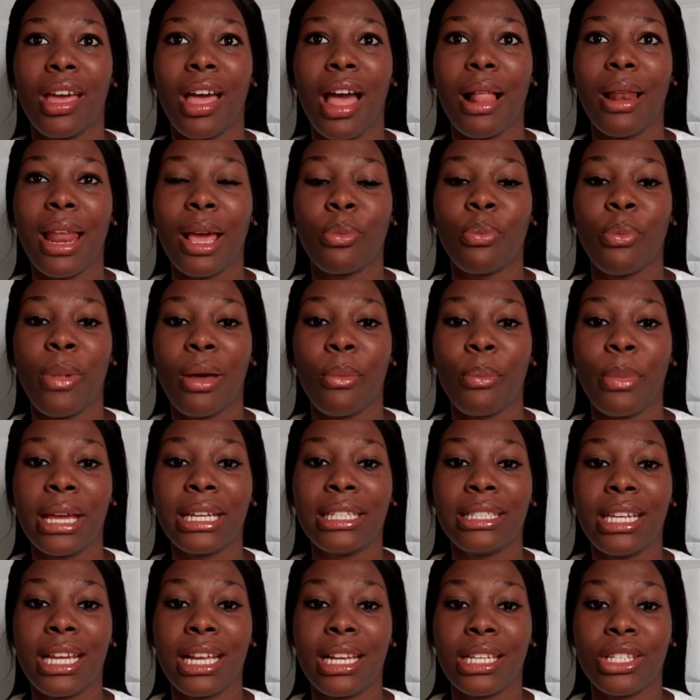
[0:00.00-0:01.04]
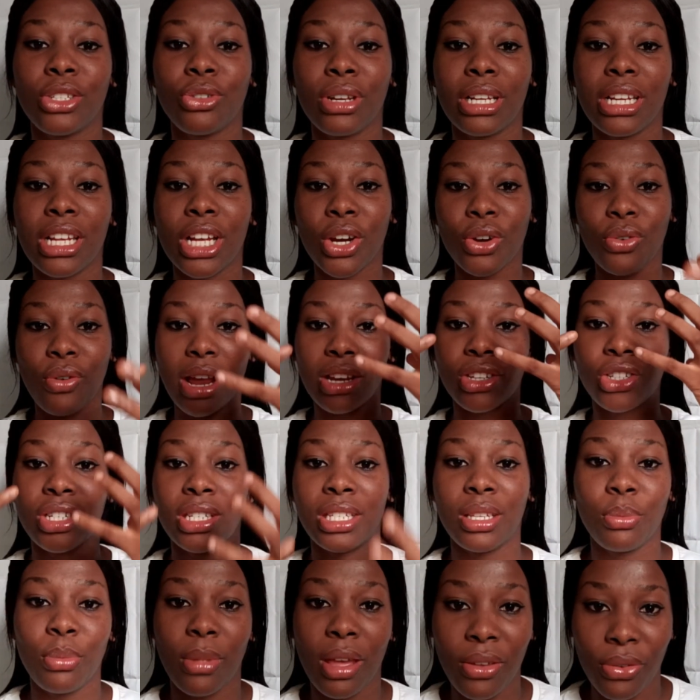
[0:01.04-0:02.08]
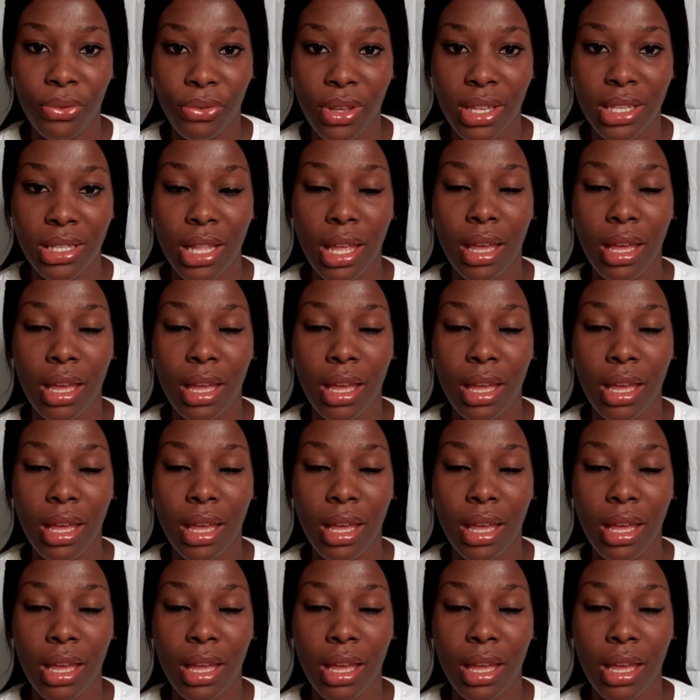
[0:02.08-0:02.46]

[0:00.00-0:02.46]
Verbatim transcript: like my, my day literally crashes in my face.